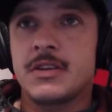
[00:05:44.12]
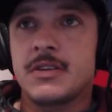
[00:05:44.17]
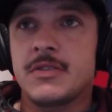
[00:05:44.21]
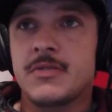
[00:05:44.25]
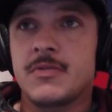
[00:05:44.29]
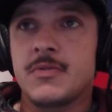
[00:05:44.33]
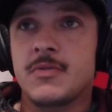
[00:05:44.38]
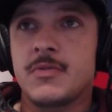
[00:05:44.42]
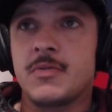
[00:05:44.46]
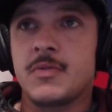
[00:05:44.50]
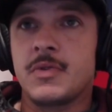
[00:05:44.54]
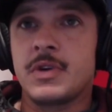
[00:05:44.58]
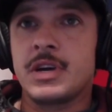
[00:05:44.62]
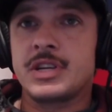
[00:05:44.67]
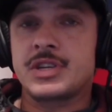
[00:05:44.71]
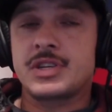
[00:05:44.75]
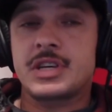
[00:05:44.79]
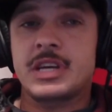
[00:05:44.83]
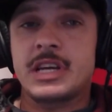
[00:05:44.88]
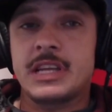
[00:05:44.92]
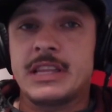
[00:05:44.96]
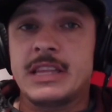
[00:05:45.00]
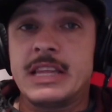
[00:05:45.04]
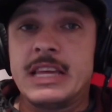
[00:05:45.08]
which
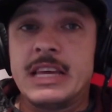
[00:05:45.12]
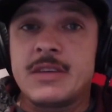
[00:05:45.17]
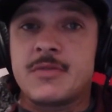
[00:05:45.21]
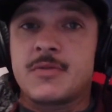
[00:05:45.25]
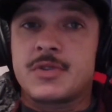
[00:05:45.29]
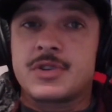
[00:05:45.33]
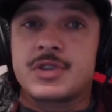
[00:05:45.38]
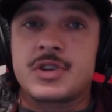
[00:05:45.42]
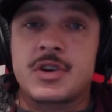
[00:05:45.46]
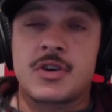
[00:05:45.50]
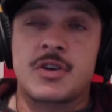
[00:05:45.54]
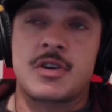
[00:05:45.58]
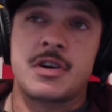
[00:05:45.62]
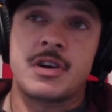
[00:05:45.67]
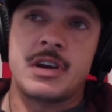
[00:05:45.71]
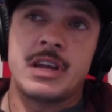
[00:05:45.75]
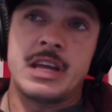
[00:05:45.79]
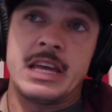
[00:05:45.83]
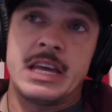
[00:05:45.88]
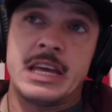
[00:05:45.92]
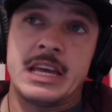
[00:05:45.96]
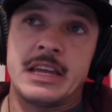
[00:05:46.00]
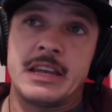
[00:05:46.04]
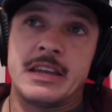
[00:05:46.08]
can then return
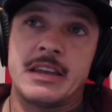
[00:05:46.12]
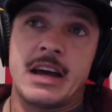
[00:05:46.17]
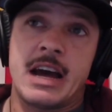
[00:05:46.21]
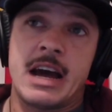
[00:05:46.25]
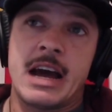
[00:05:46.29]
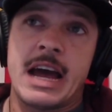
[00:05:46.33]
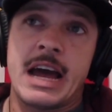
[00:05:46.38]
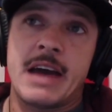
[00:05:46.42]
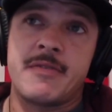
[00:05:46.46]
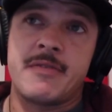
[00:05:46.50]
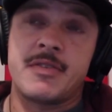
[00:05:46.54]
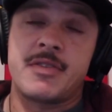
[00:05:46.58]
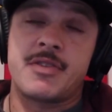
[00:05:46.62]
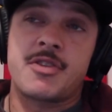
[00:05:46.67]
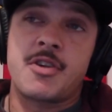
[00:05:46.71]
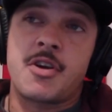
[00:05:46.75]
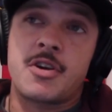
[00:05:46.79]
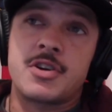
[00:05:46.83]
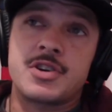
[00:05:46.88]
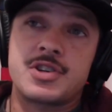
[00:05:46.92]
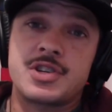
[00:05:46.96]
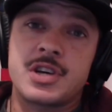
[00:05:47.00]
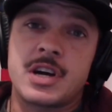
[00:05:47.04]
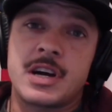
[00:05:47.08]
in I have a
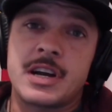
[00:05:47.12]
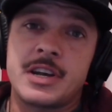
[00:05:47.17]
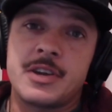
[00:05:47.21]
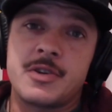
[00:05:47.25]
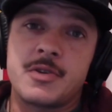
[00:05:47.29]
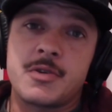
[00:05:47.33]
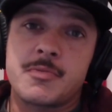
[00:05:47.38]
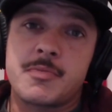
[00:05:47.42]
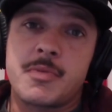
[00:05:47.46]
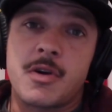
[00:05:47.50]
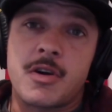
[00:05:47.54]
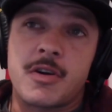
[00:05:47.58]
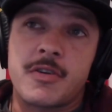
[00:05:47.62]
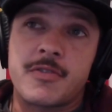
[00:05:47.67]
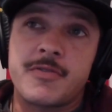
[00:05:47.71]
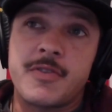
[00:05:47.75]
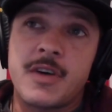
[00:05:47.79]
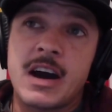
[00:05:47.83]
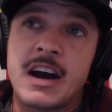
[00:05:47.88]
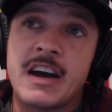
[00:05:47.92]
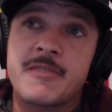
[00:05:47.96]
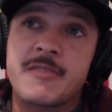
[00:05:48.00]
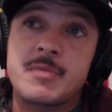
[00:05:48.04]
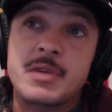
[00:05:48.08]
third shot into a par
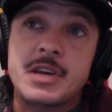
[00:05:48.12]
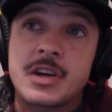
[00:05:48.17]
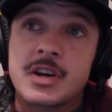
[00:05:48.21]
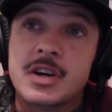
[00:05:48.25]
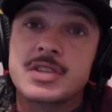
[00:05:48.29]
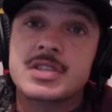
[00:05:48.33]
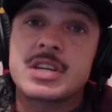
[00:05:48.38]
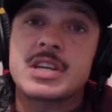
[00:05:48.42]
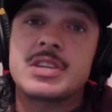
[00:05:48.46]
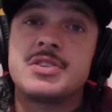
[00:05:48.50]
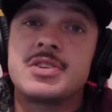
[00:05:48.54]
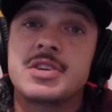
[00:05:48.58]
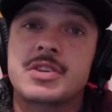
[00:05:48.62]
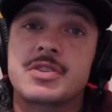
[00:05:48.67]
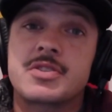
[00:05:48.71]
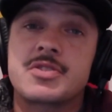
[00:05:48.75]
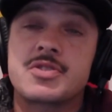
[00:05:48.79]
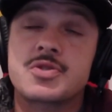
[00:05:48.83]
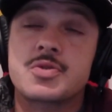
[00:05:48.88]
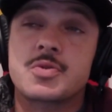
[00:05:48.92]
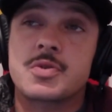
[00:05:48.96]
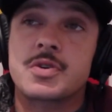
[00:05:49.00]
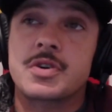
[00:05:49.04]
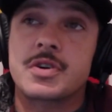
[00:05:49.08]
5 because I took the
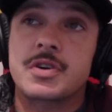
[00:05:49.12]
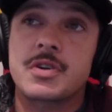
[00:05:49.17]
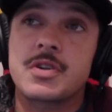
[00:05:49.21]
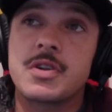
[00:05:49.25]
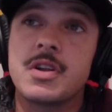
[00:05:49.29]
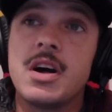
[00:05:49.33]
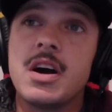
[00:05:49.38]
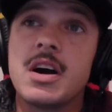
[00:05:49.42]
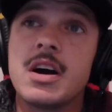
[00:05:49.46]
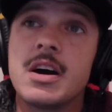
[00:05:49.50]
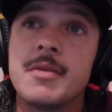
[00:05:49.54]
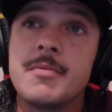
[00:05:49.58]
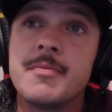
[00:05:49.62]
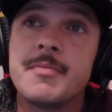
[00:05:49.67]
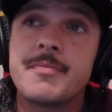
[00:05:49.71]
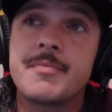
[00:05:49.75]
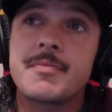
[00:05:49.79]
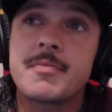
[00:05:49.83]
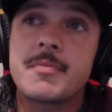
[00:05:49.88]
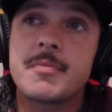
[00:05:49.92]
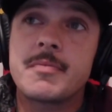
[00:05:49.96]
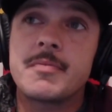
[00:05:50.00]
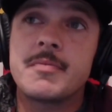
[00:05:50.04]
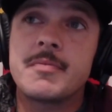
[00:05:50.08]
shorter club.
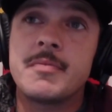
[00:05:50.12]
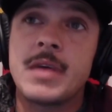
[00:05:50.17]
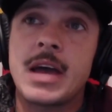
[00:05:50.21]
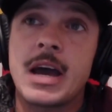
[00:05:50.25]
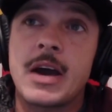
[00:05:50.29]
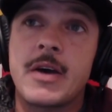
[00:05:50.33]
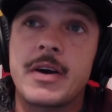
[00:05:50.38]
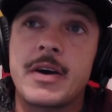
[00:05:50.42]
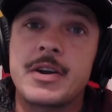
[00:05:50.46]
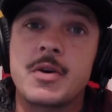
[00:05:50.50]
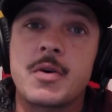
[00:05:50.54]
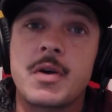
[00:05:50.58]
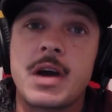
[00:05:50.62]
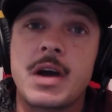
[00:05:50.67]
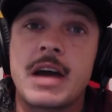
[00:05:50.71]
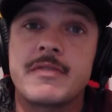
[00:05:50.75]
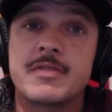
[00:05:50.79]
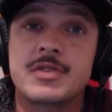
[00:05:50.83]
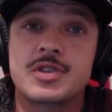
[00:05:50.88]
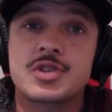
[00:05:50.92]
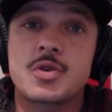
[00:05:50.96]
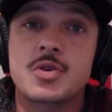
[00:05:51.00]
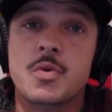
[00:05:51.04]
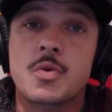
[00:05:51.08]
Now I don't have a
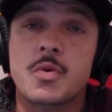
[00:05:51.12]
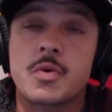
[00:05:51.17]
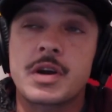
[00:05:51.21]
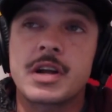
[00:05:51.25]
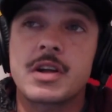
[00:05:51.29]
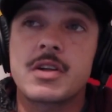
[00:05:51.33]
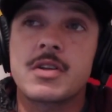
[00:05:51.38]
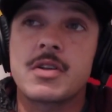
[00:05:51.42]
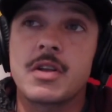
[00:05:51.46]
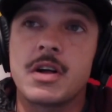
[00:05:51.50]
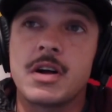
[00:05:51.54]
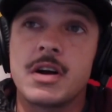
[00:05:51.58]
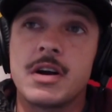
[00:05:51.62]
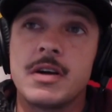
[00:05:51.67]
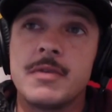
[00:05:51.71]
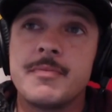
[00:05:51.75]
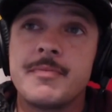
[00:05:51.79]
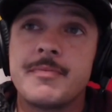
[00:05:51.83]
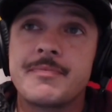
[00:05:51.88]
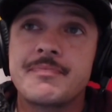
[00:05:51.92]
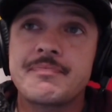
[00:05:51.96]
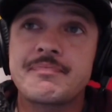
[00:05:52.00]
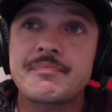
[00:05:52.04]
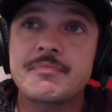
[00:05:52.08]
scoring club,
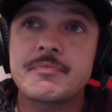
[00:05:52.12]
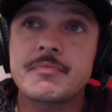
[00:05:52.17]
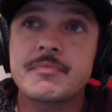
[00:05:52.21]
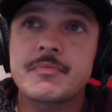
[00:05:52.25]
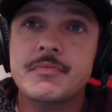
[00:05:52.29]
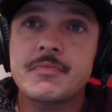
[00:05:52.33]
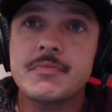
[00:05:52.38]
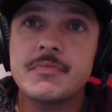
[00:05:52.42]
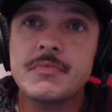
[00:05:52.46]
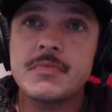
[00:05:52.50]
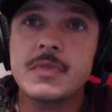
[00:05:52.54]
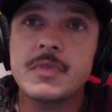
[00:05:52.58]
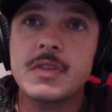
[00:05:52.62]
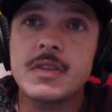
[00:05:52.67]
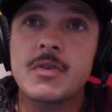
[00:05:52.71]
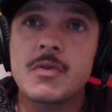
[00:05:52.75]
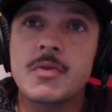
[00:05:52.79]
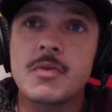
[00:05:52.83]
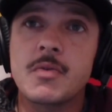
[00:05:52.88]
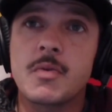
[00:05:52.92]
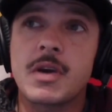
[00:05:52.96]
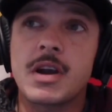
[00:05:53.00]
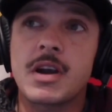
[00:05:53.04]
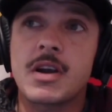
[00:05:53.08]

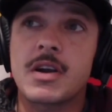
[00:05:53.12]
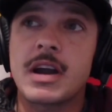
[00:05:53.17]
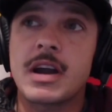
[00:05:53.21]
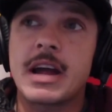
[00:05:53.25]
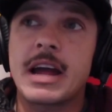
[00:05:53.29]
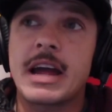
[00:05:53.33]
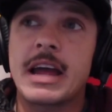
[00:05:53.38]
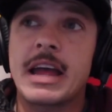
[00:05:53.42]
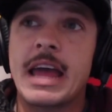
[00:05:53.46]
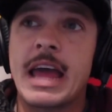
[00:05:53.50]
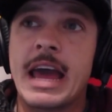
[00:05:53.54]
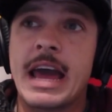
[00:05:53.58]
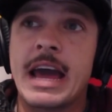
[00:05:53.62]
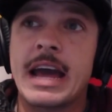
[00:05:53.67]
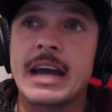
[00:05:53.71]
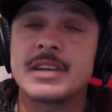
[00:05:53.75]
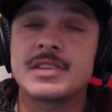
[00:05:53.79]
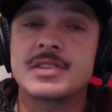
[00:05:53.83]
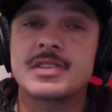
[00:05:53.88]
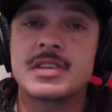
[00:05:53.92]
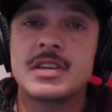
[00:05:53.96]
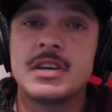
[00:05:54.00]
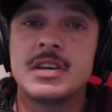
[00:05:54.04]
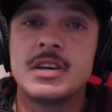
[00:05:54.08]
where
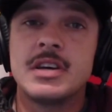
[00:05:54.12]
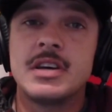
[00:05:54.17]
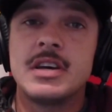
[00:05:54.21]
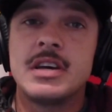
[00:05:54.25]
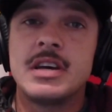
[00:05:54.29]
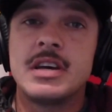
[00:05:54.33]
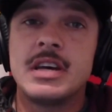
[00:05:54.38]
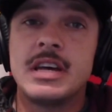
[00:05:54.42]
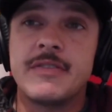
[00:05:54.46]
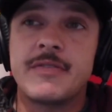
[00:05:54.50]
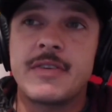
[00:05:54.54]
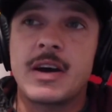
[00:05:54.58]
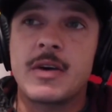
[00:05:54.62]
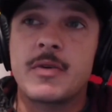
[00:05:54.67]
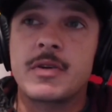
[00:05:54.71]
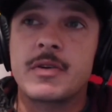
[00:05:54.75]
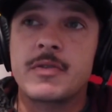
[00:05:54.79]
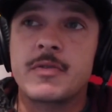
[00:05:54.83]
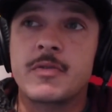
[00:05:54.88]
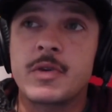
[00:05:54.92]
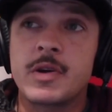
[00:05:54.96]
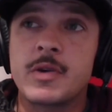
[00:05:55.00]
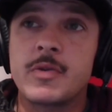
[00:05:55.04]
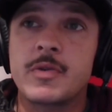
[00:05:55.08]
if I would have
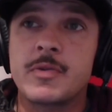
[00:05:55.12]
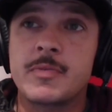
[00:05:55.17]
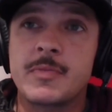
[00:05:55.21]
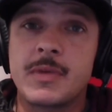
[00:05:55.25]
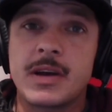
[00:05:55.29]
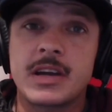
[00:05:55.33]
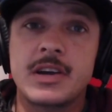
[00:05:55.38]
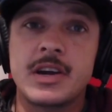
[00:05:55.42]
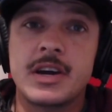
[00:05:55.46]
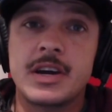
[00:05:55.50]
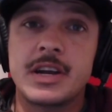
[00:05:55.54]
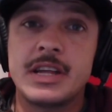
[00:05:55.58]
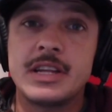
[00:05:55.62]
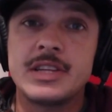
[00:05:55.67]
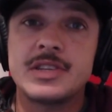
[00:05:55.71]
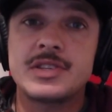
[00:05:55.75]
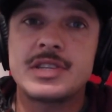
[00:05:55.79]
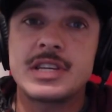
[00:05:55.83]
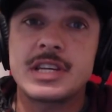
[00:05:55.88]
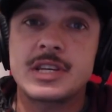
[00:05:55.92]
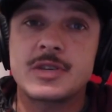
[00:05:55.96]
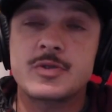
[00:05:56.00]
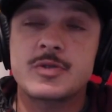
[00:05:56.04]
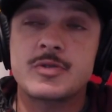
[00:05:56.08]
went with my gut
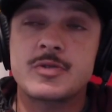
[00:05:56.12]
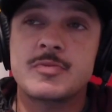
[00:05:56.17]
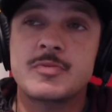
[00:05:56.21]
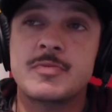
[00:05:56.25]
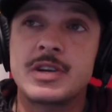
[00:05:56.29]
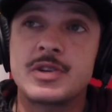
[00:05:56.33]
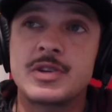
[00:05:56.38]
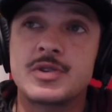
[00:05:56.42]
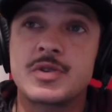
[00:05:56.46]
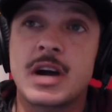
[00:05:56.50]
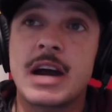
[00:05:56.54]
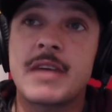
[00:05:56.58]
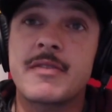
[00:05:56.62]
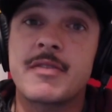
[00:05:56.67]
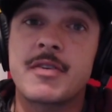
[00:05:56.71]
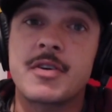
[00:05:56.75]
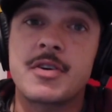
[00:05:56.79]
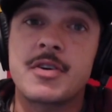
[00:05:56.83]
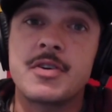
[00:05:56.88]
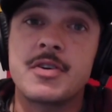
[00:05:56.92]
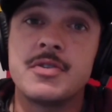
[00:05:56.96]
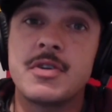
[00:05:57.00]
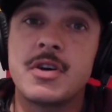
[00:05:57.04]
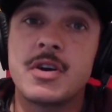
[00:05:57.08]
instincts with my driver, who
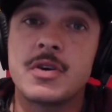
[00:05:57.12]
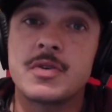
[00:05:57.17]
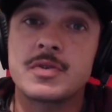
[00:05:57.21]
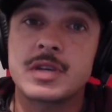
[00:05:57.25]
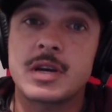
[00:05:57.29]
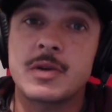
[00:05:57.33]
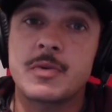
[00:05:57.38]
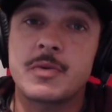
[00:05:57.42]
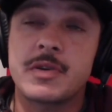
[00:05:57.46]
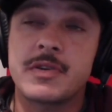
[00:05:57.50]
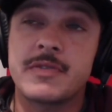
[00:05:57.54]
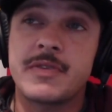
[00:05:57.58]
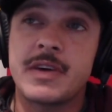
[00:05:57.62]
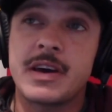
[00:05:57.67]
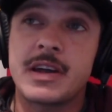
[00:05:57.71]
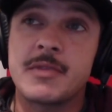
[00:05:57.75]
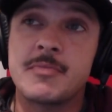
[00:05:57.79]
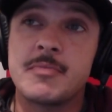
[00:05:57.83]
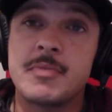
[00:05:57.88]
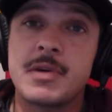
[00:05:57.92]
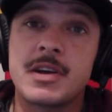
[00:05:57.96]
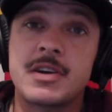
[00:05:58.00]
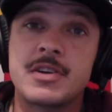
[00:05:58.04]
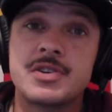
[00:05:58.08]
knows, I would have had a
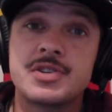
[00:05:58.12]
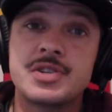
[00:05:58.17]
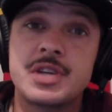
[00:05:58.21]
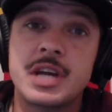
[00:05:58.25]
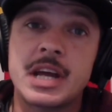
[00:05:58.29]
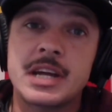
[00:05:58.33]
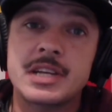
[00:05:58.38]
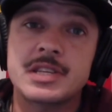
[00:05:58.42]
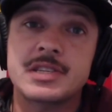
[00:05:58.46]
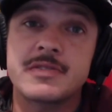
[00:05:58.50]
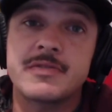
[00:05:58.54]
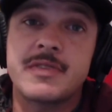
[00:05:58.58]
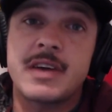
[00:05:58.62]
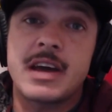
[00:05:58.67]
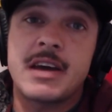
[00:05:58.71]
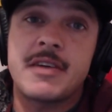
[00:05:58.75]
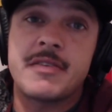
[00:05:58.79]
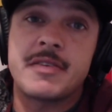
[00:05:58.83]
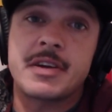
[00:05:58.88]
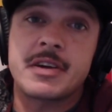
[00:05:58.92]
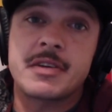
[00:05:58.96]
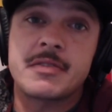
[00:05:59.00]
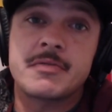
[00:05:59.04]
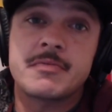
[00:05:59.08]
better chance of
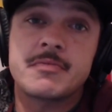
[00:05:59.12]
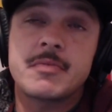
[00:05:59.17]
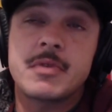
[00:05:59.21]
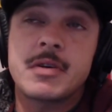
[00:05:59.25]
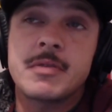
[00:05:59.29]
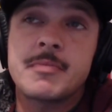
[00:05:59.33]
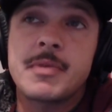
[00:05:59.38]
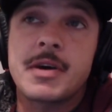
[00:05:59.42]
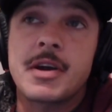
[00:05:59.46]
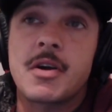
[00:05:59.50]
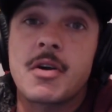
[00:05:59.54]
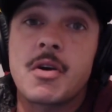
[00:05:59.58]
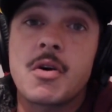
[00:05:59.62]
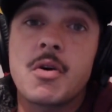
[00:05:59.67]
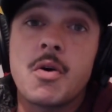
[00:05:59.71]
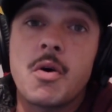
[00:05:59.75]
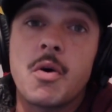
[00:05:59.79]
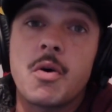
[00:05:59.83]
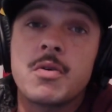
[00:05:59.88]
having a better hole.